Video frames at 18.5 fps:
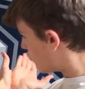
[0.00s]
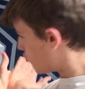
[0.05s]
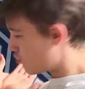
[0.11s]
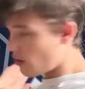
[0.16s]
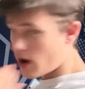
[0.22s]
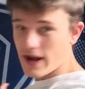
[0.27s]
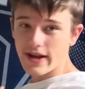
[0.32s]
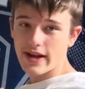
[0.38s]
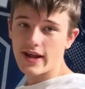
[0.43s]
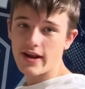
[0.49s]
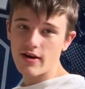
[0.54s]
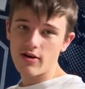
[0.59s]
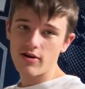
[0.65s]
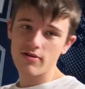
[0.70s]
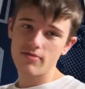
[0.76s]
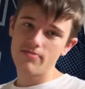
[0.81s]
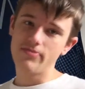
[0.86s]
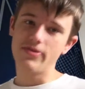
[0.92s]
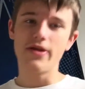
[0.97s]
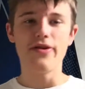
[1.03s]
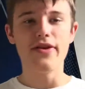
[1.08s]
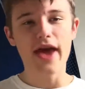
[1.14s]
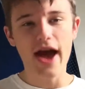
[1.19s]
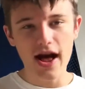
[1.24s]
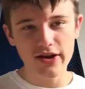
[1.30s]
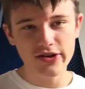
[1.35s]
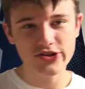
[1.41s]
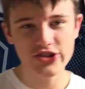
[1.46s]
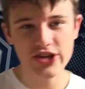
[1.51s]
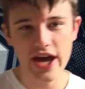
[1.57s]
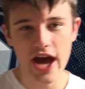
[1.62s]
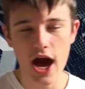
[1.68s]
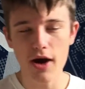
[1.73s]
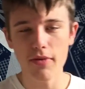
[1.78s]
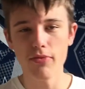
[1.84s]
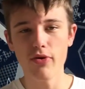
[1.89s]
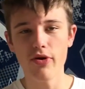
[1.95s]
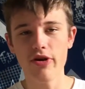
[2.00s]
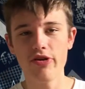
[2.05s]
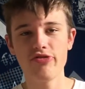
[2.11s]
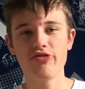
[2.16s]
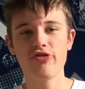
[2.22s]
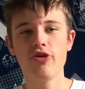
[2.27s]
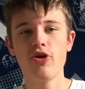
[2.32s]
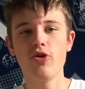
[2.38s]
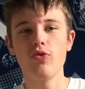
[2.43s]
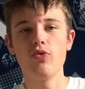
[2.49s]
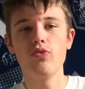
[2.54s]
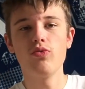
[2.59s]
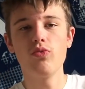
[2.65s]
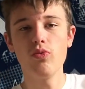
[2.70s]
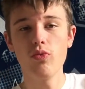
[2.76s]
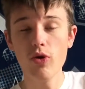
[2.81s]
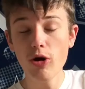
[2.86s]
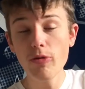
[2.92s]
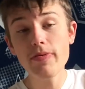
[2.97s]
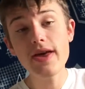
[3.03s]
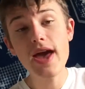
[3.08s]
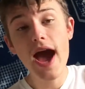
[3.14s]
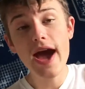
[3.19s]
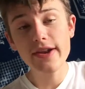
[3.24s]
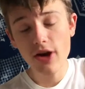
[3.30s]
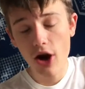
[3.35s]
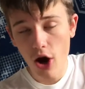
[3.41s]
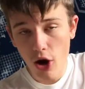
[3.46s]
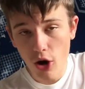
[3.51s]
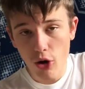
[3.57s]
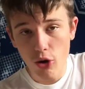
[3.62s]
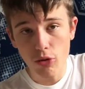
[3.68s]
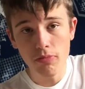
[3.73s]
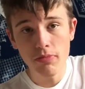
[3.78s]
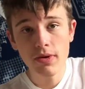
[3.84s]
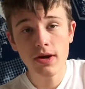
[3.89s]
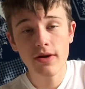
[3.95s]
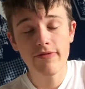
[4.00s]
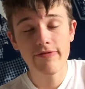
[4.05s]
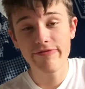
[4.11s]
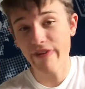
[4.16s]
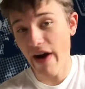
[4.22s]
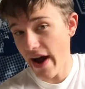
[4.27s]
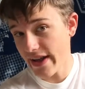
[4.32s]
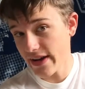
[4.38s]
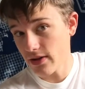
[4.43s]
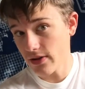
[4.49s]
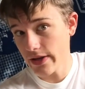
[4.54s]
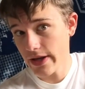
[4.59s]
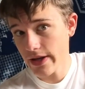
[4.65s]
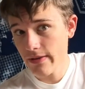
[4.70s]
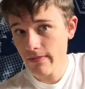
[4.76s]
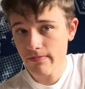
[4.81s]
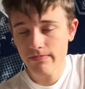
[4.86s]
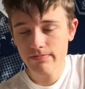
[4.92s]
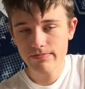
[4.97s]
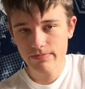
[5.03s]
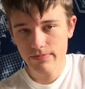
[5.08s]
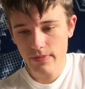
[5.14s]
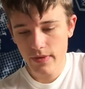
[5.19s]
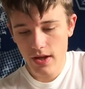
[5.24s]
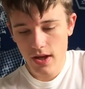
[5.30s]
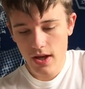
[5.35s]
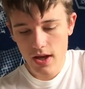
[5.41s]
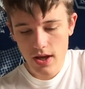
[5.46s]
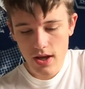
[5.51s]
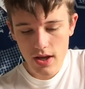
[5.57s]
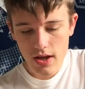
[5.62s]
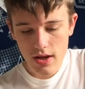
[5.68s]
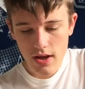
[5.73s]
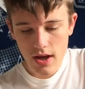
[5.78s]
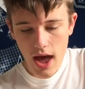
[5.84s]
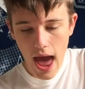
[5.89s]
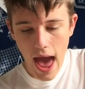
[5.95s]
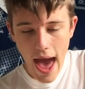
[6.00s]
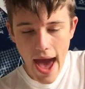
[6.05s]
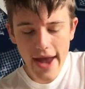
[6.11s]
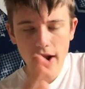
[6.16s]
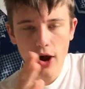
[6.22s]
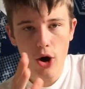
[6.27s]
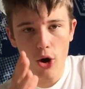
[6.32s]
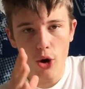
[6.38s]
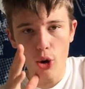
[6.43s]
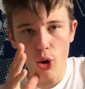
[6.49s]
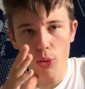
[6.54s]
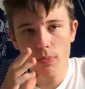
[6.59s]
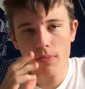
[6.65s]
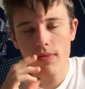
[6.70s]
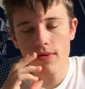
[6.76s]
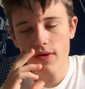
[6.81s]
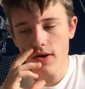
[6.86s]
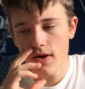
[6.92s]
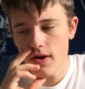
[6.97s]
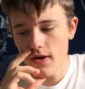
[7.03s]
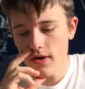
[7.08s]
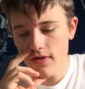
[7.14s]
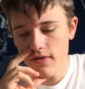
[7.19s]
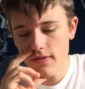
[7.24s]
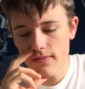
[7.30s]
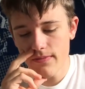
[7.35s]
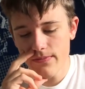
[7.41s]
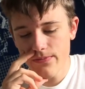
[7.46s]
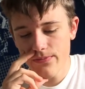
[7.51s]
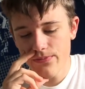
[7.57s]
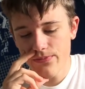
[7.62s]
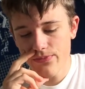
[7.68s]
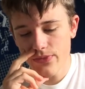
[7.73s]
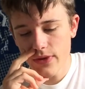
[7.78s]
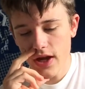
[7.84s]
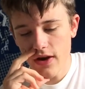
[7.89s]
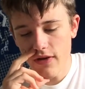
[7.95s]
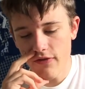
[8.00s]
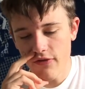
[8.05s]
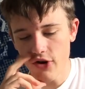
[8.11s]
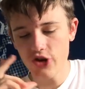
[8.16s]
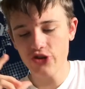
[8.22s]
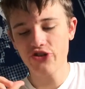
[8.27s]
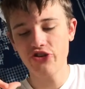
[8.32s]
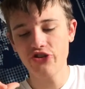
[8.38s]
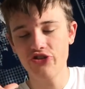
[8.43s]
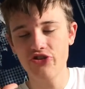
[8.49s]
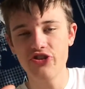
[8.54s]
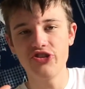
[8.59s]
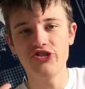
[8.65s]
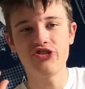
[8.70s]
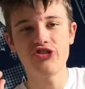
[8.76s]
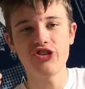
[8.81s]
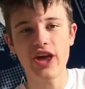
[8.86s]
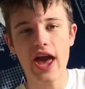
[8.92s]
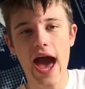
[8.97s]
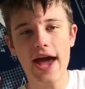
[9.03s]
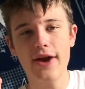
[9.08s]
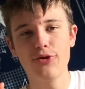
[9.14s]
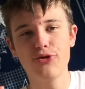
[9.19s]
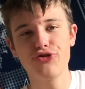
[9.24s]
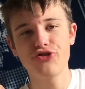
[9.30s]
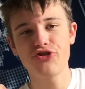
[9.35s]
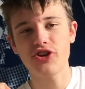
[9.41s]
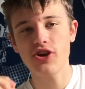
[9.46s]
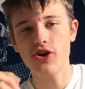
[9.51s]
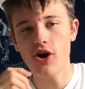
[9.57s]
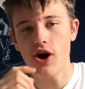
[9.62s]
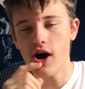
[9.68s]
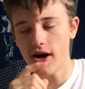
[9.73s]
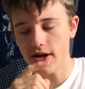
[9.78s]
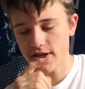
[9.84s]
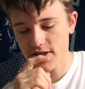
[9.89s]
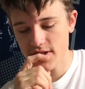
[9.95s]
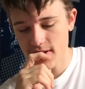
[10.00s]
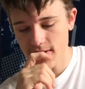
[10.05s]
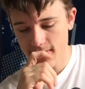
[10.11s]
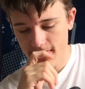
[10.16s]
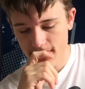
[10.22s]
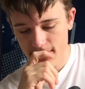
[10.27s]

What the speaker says: right here, the Dallas Cowboys, will be at home, finally, at home versus the Seattle Seahawks.